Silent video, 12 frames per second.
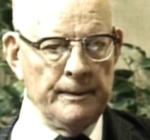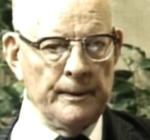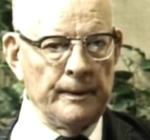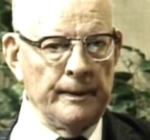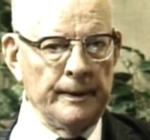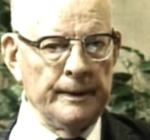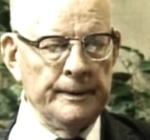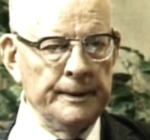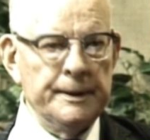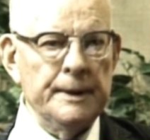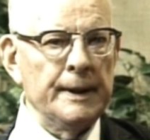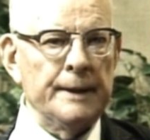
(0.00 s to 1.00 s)
for
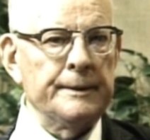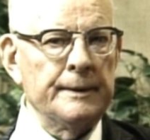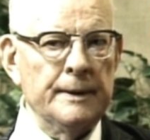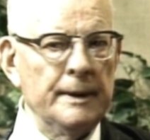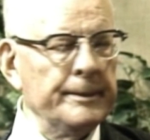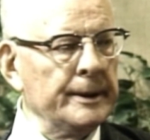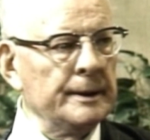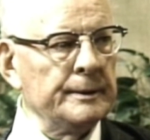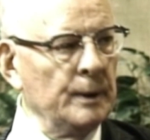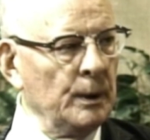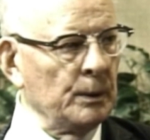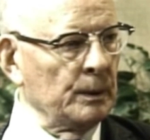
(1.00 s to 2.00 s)
looking at the company
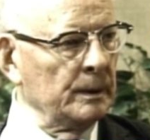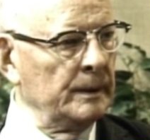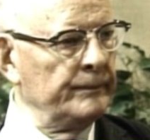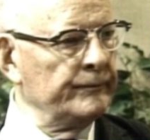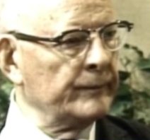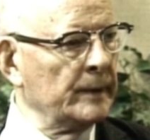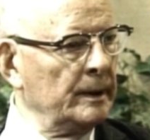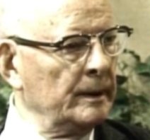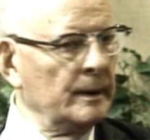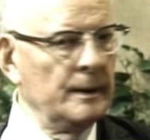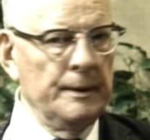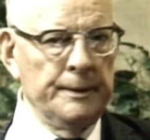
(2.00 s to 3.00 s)
as a whole
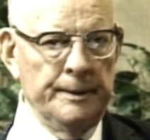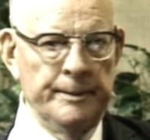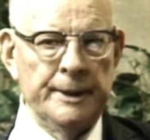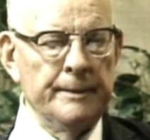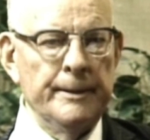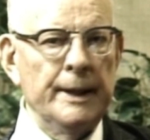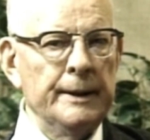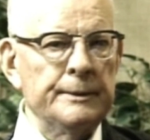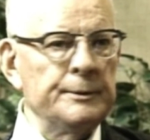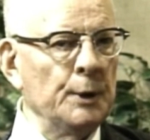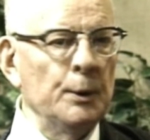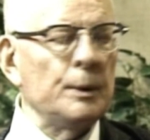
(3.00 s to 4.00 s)
to
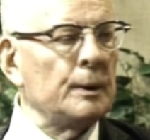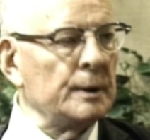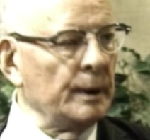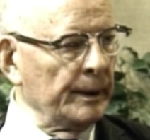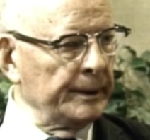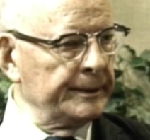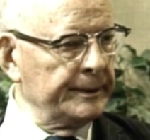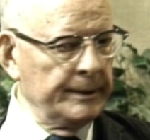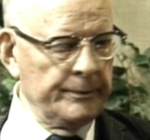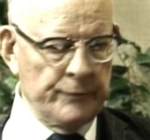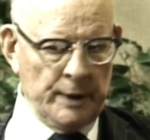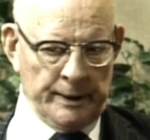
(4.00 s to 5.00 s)
minimize total cost,
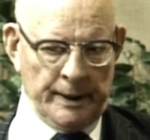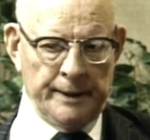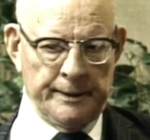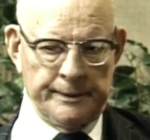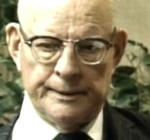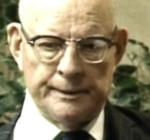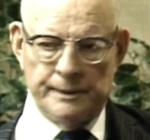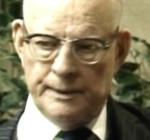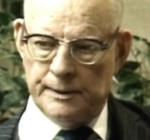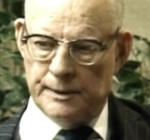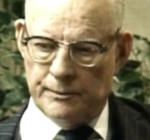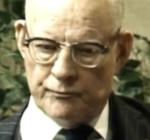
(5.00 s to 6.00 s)
and not the
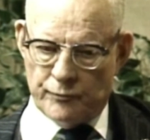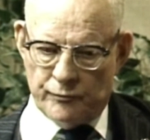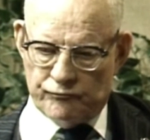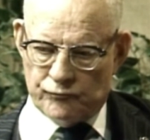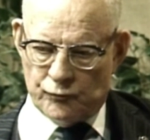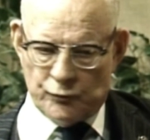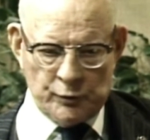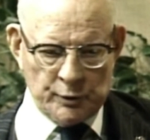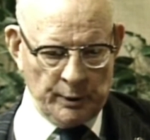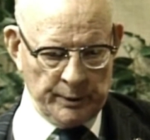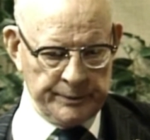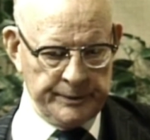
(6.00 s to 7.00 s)

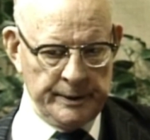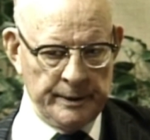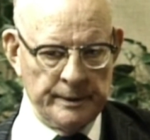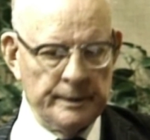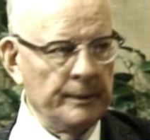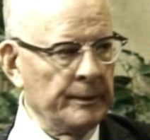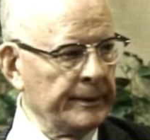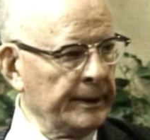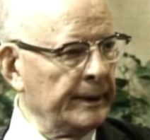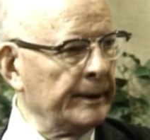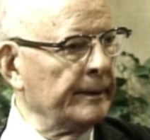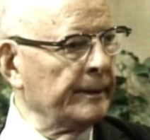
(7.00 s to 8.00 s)
cost here or
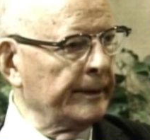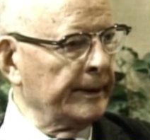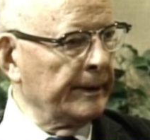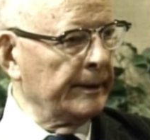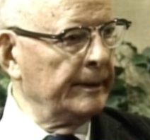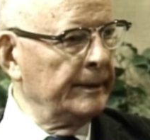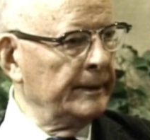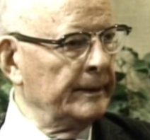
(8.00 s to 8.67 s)
there or there,